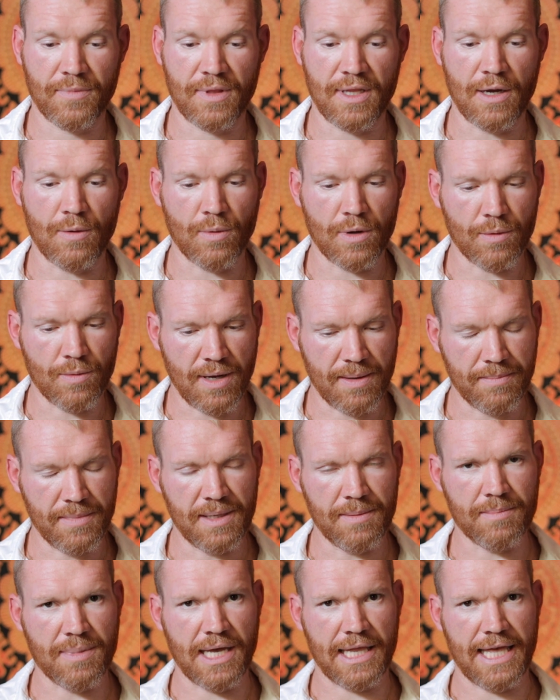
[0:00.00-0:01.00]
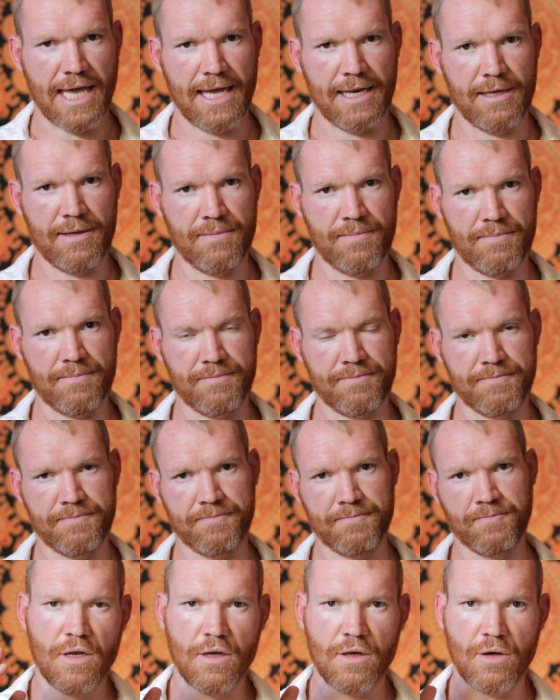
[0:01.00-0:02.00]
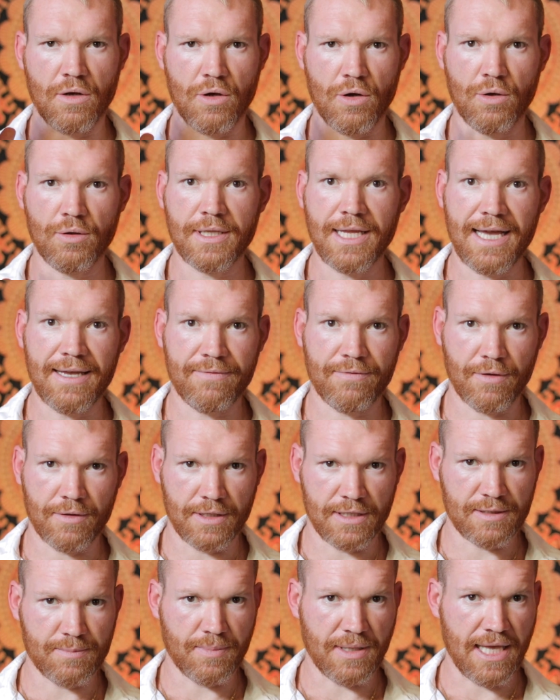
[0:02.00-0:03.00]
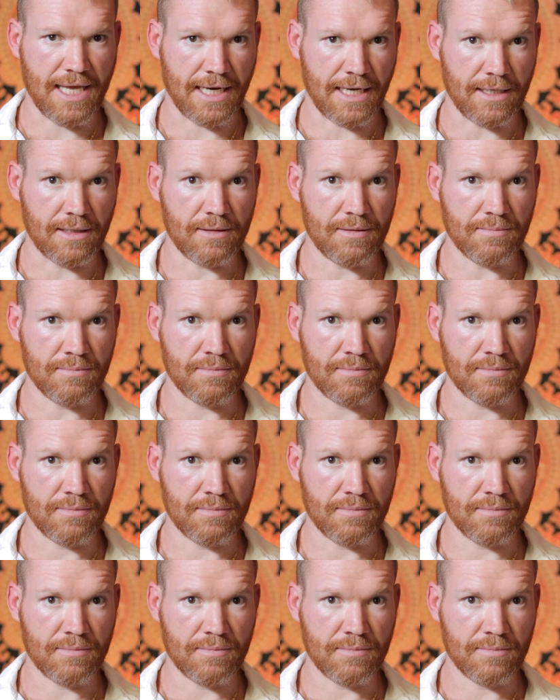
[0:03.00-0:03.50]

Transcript: Now, what do I mean by that? All life on this planet